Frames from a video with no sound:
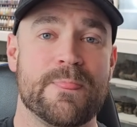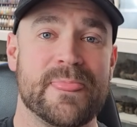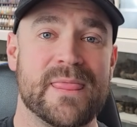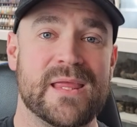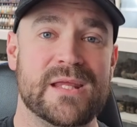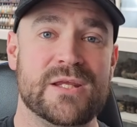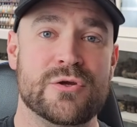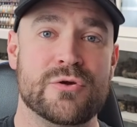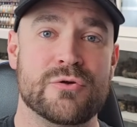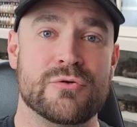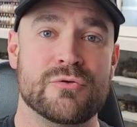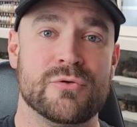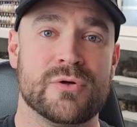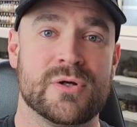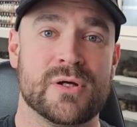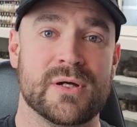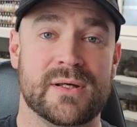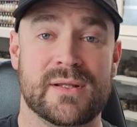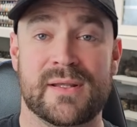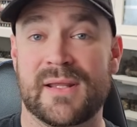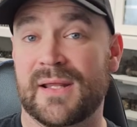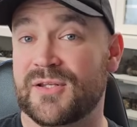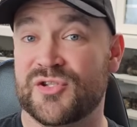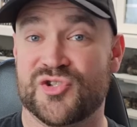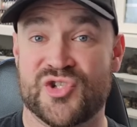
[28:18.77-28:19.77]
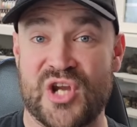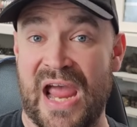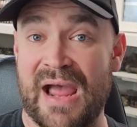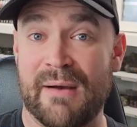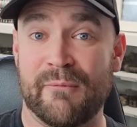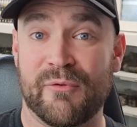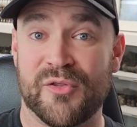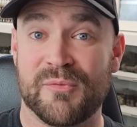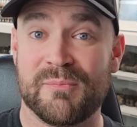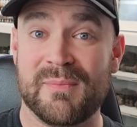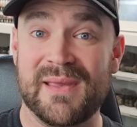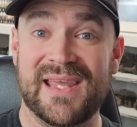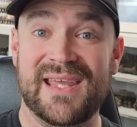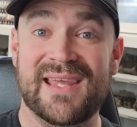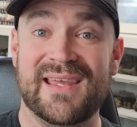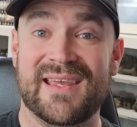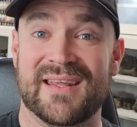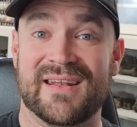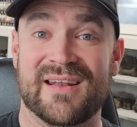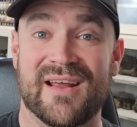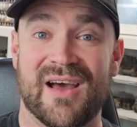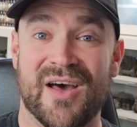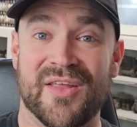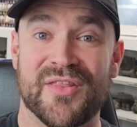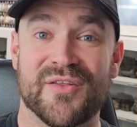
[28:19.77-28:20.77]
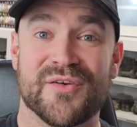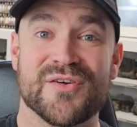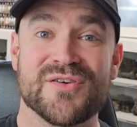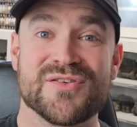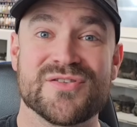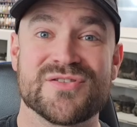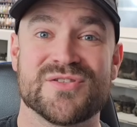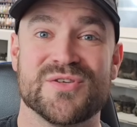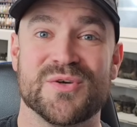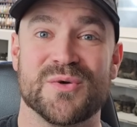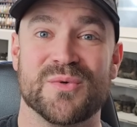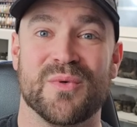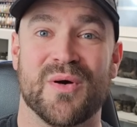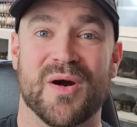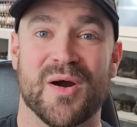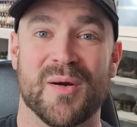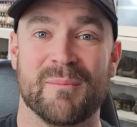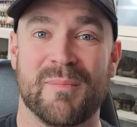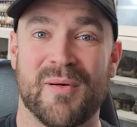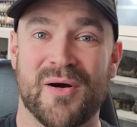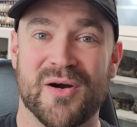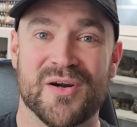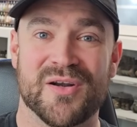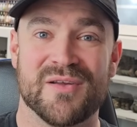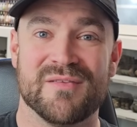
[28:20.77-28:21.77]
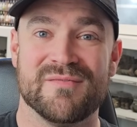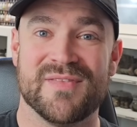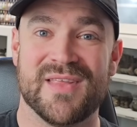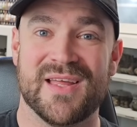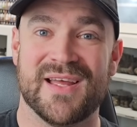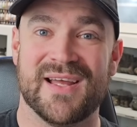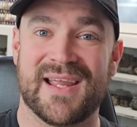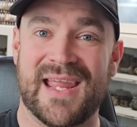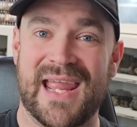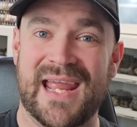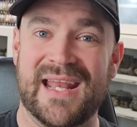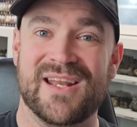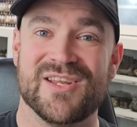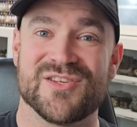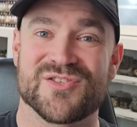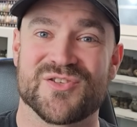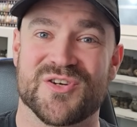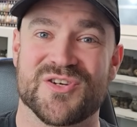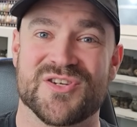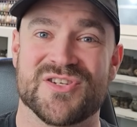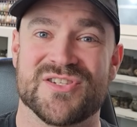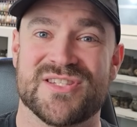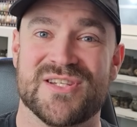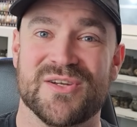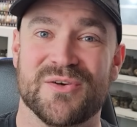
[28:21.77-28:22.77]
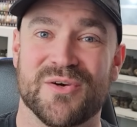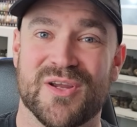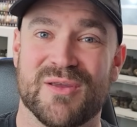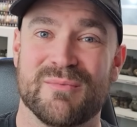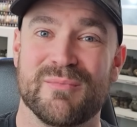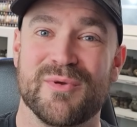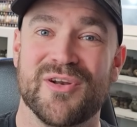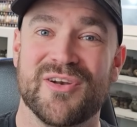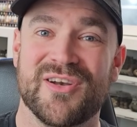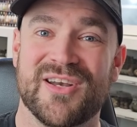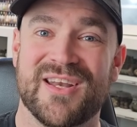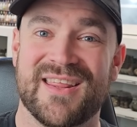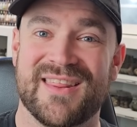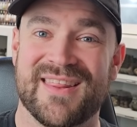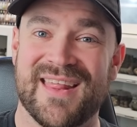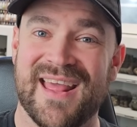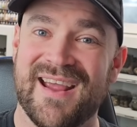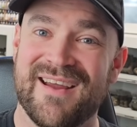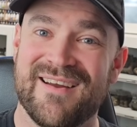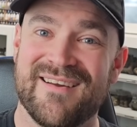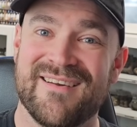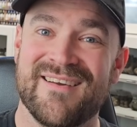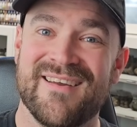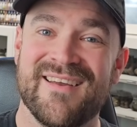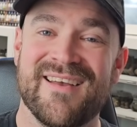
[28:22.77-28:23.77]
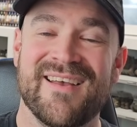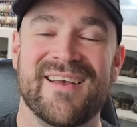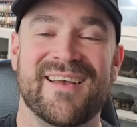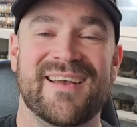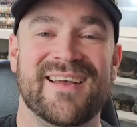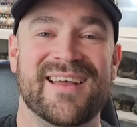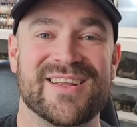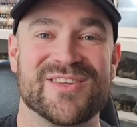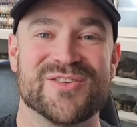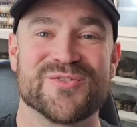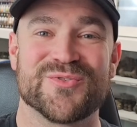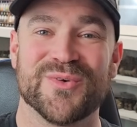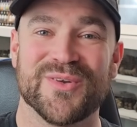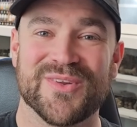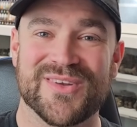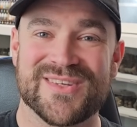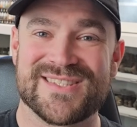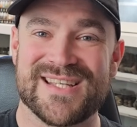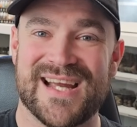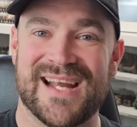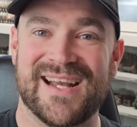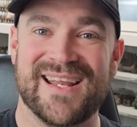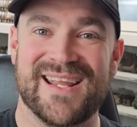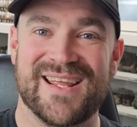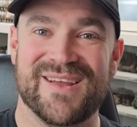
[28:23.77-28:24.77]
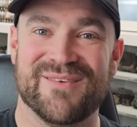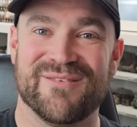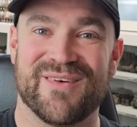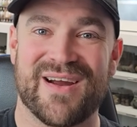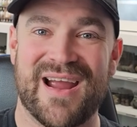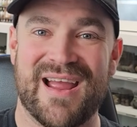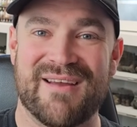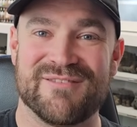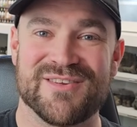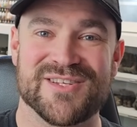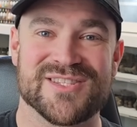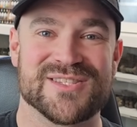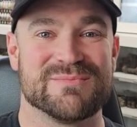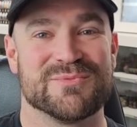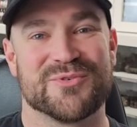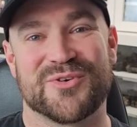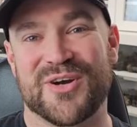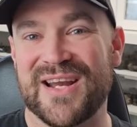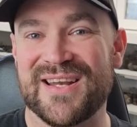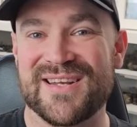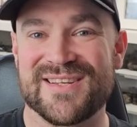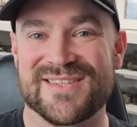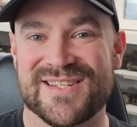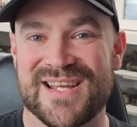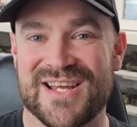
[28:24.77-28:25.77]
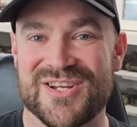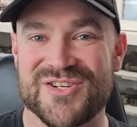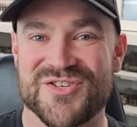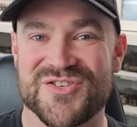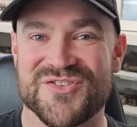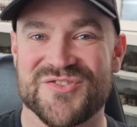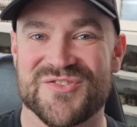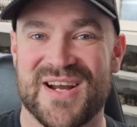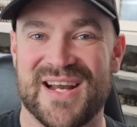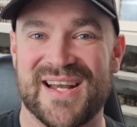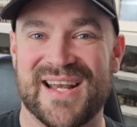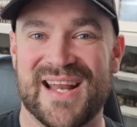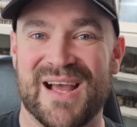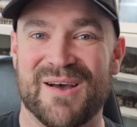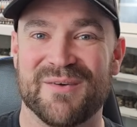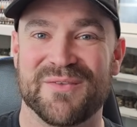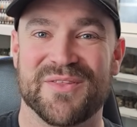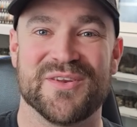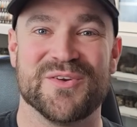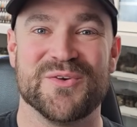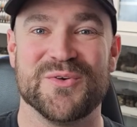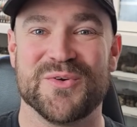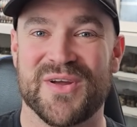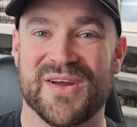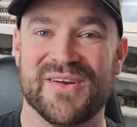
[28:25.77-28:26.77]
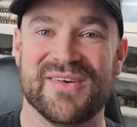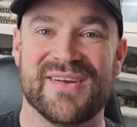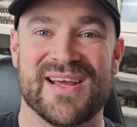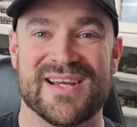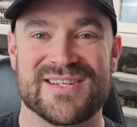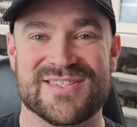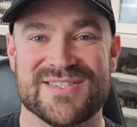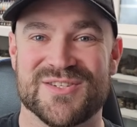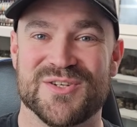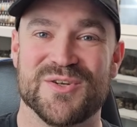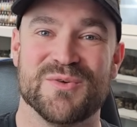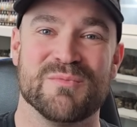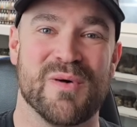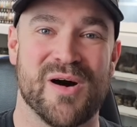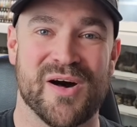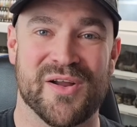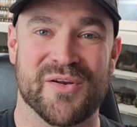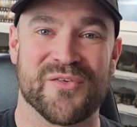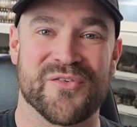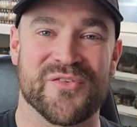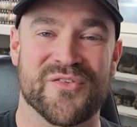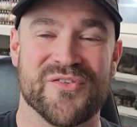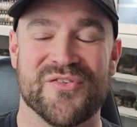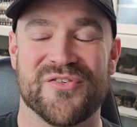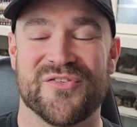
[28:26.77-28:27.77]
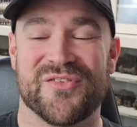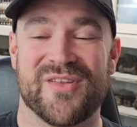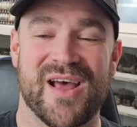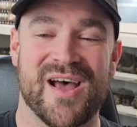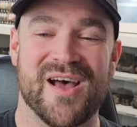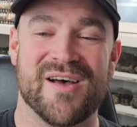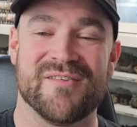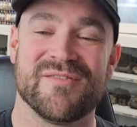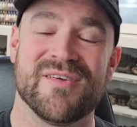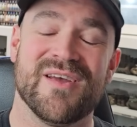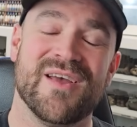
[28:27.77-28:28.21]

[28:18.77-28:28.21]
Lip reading: You could then chat with me and others who are part of the Katie and Sergeant Steel community there. It's real exciting. We're having some great discussions right now with the new codex and new models and stuff.